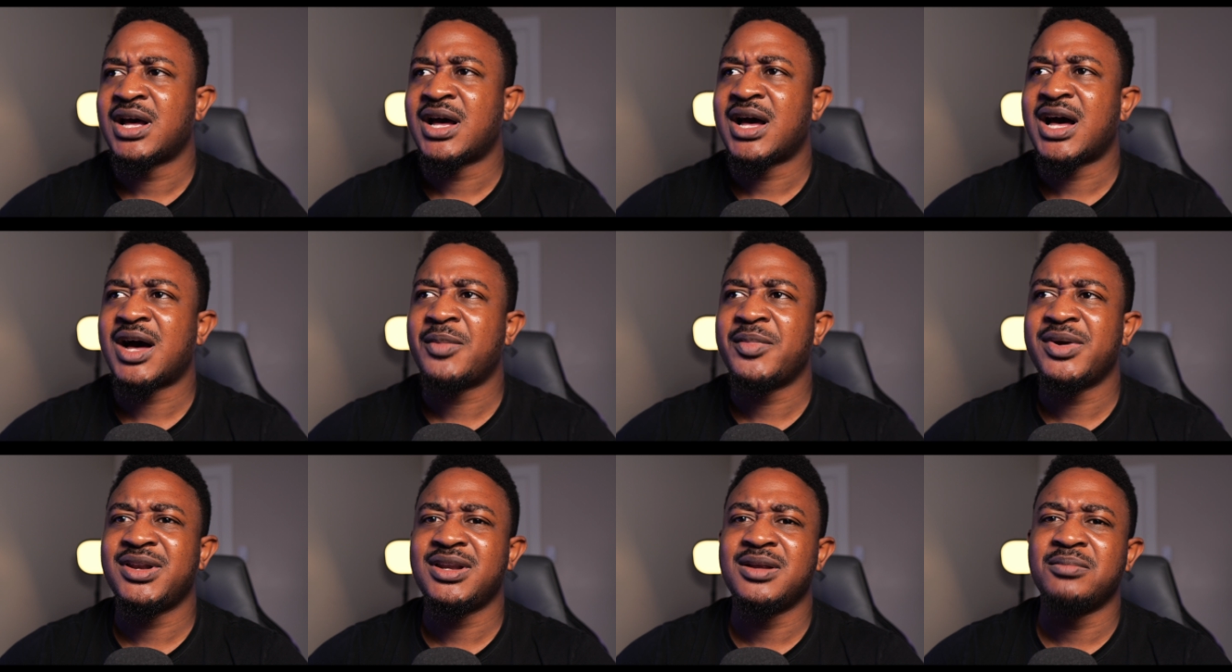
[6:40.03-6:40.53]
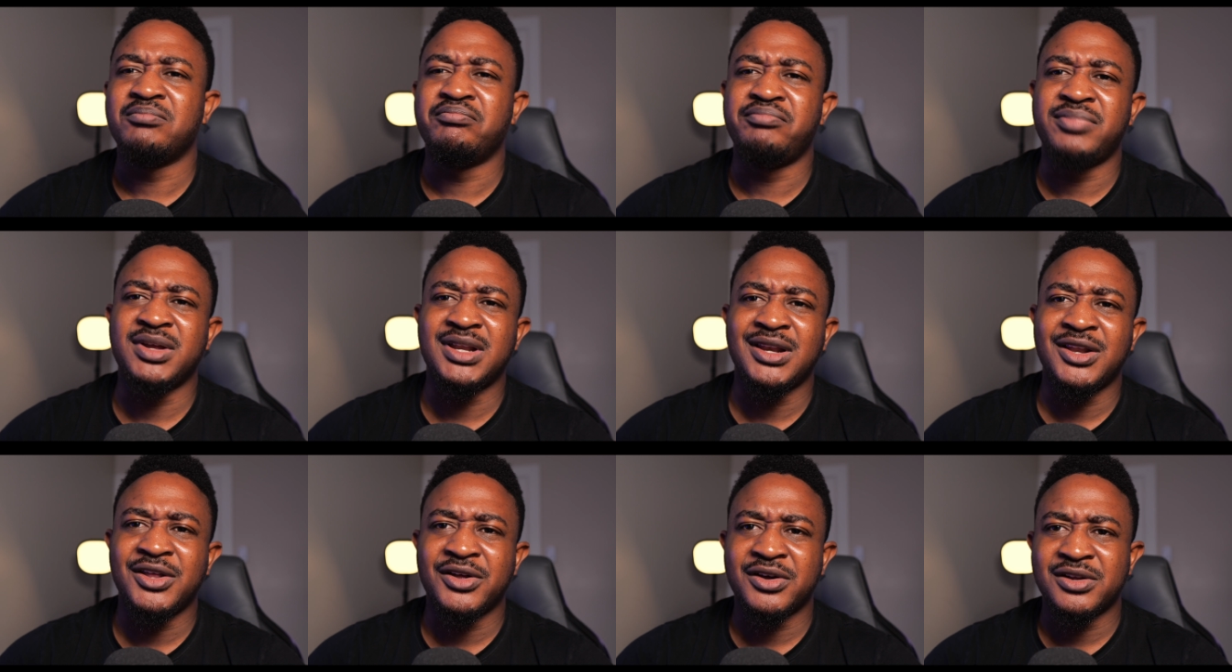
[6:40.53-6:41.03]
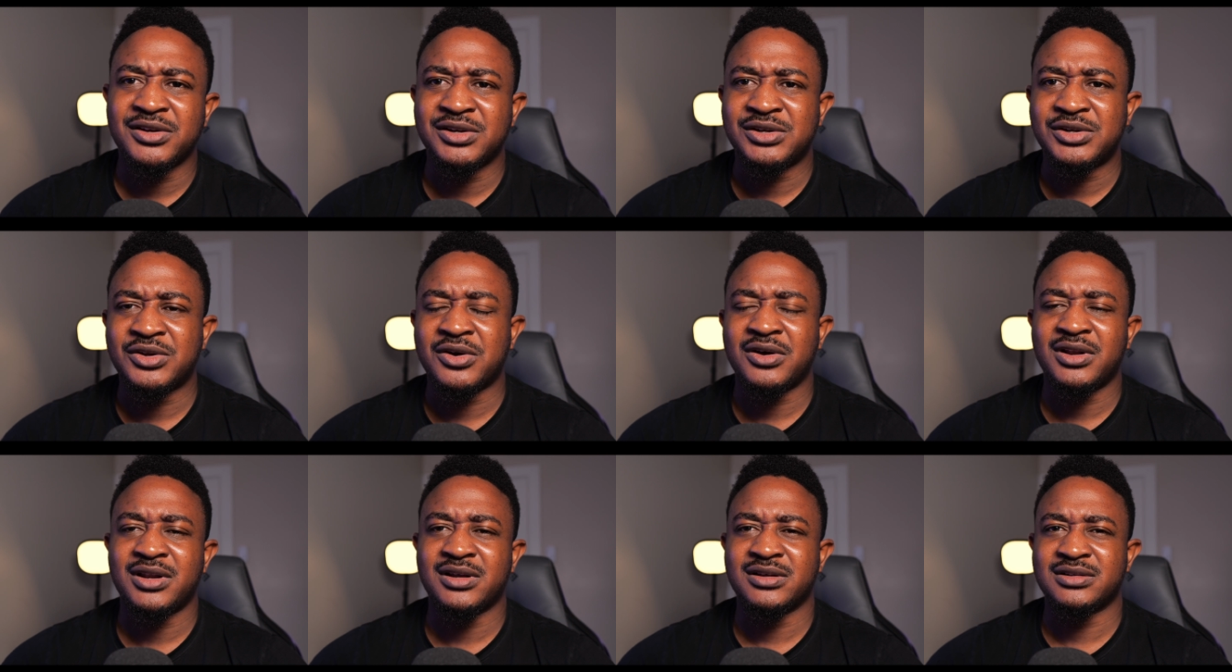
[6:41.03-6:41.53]
how many billion
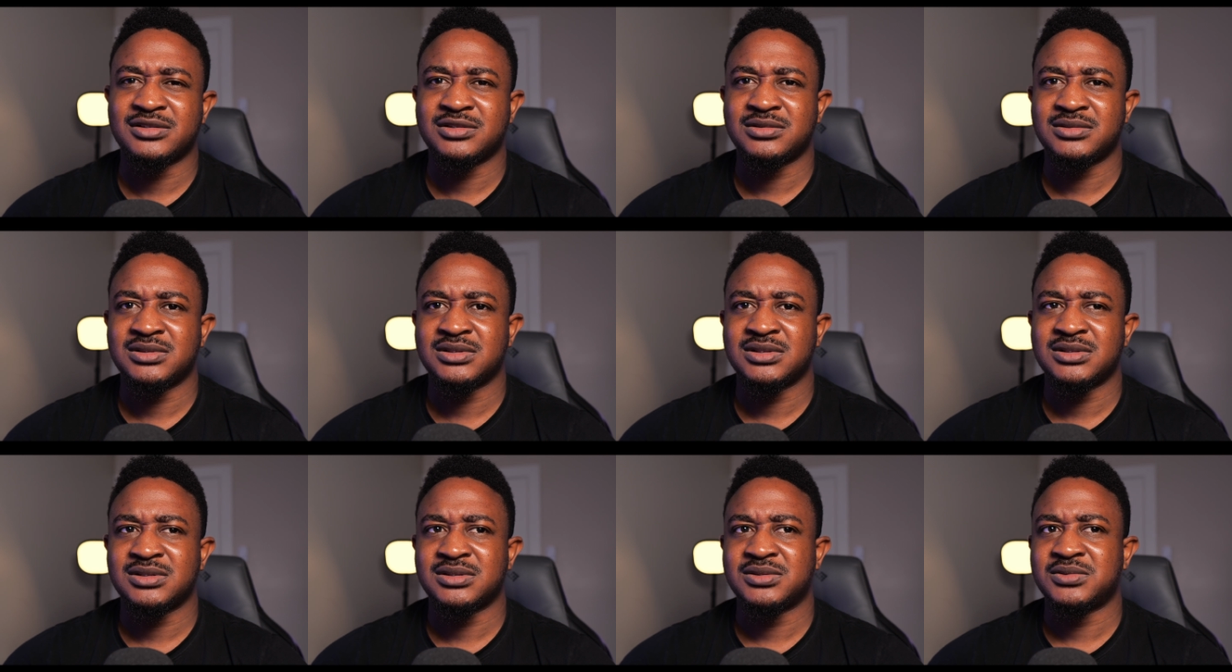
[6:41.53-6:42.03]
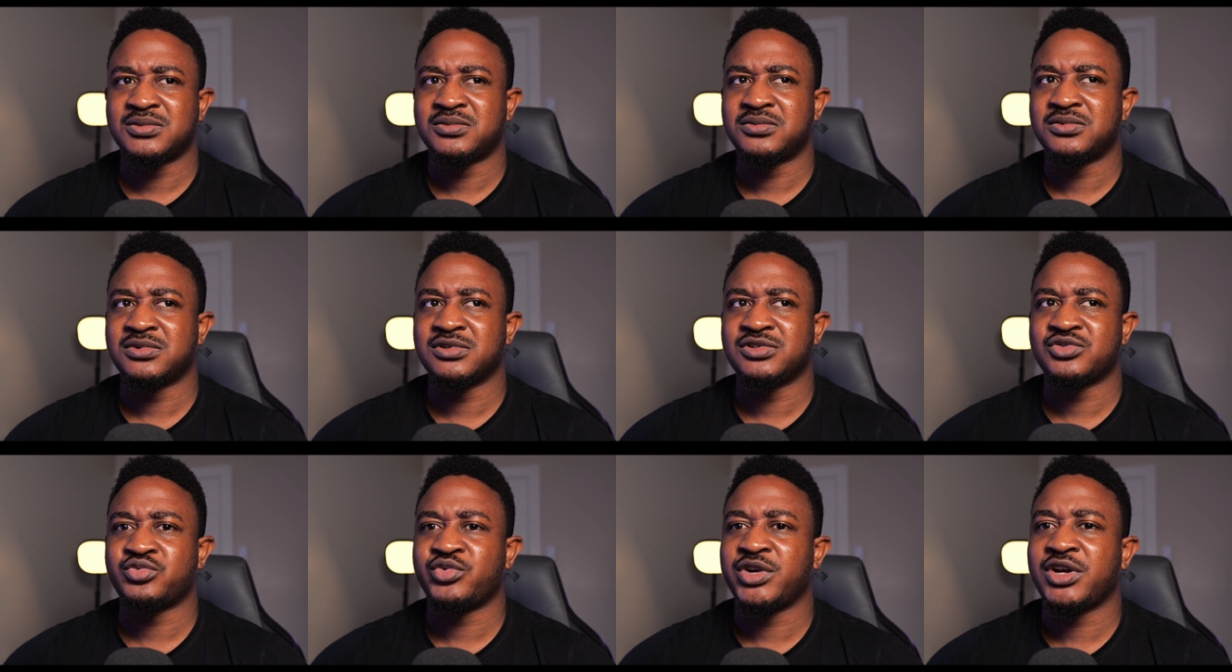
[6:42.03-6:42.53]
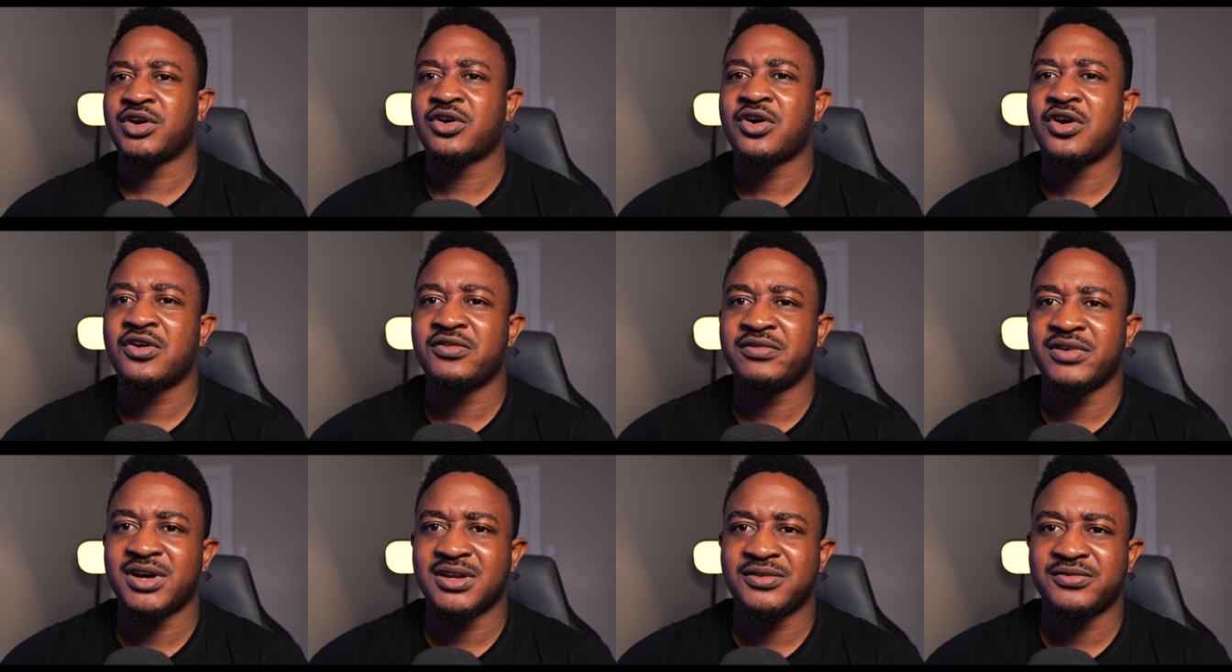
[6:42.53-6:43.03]
dollars was
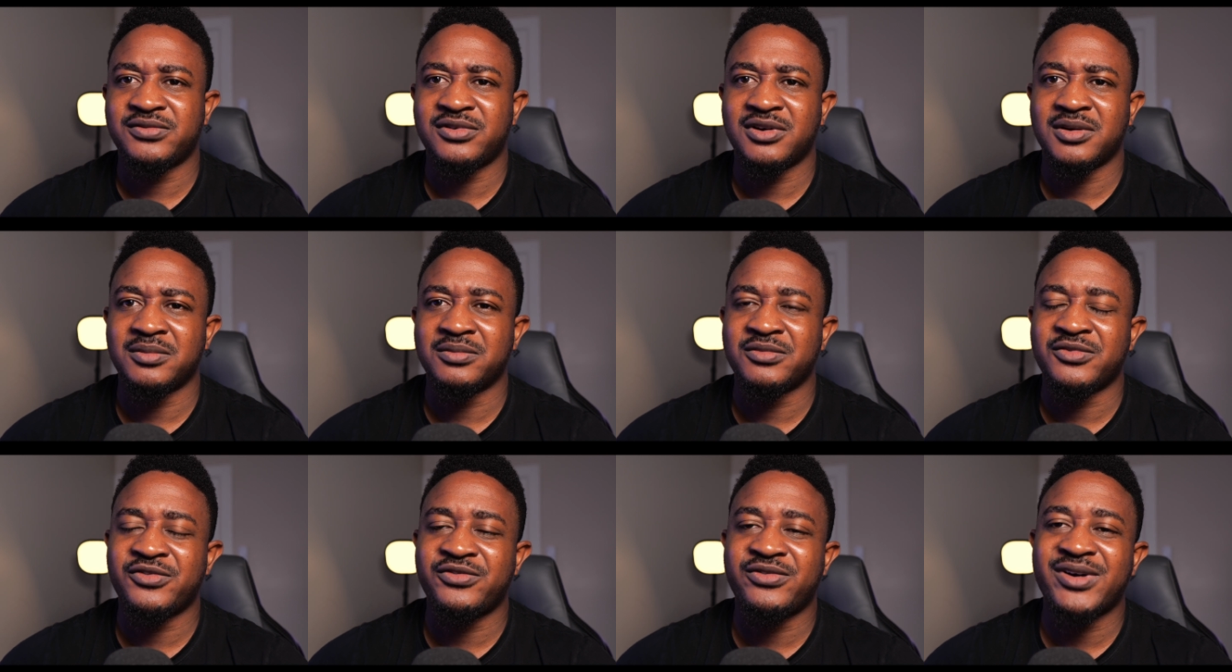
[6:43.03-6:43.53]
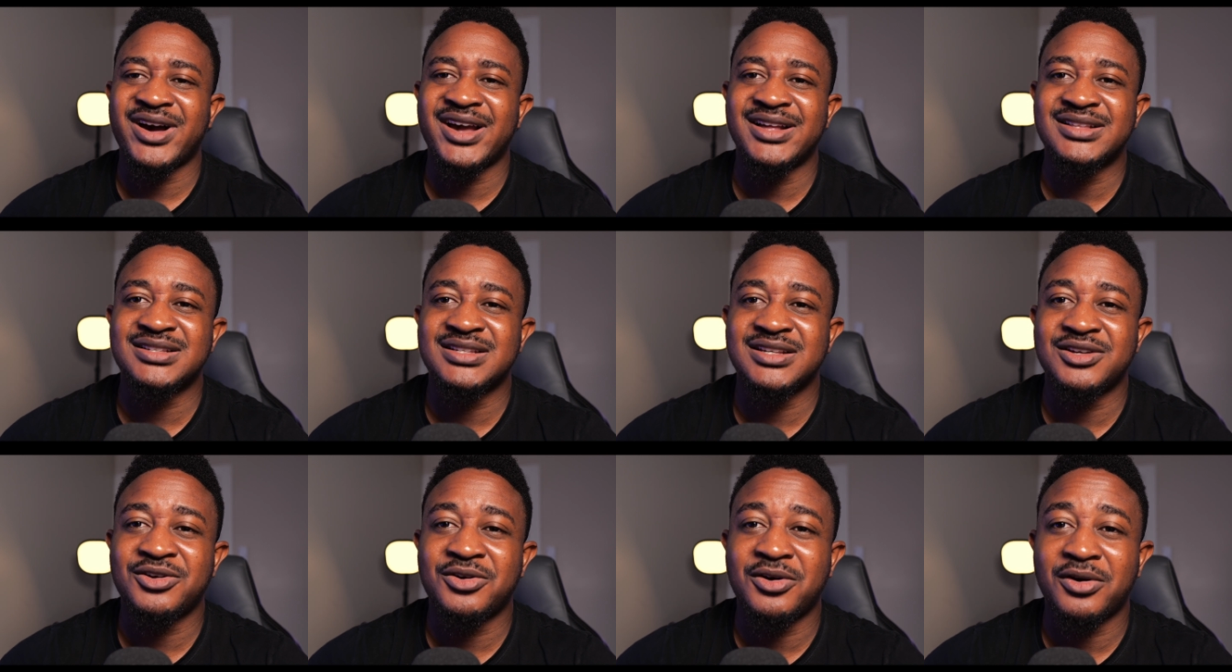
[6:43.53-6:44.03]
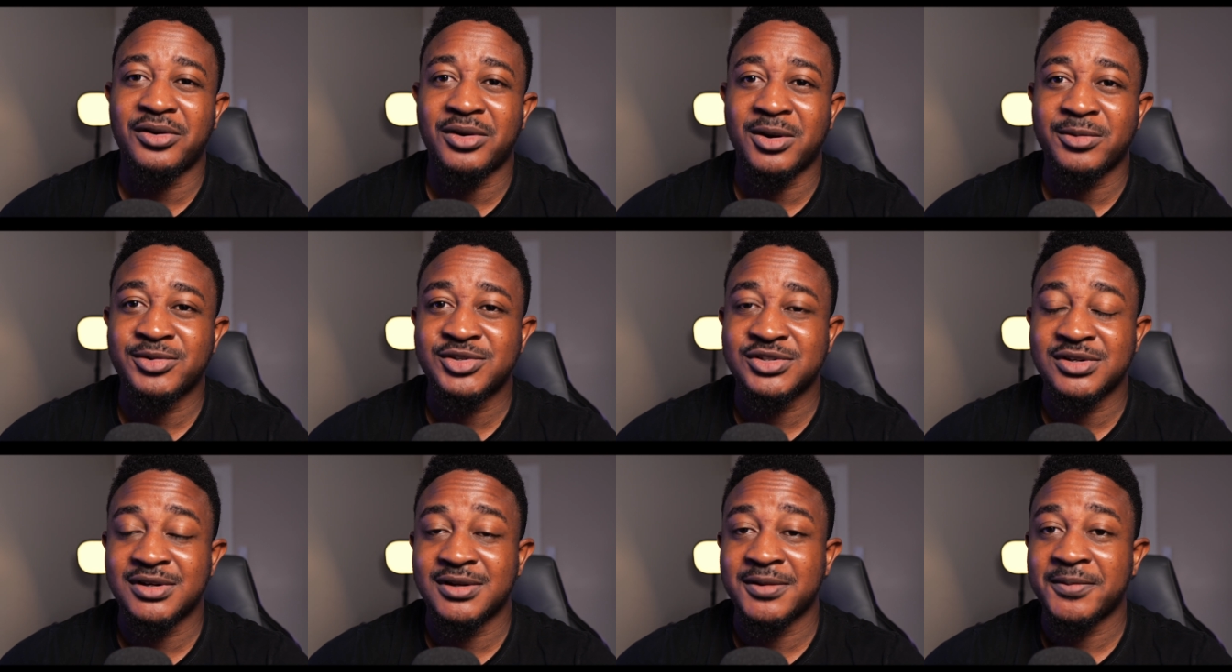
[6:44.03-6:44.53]
recovered from fighting
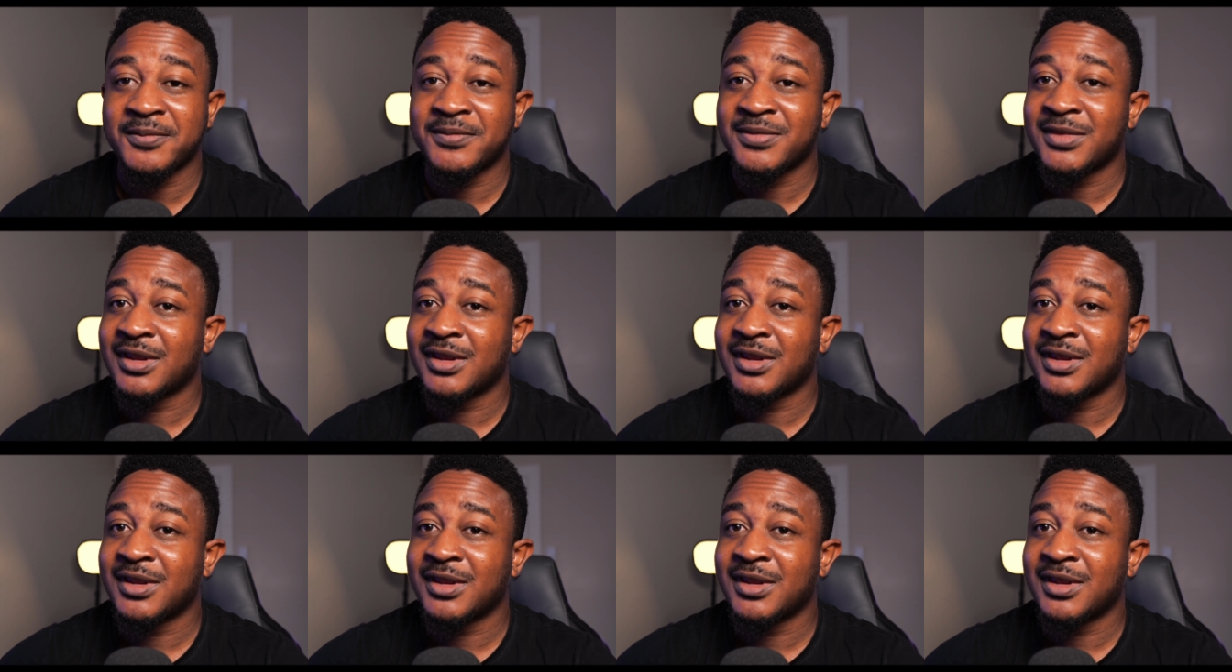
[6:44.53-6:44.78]
corruption?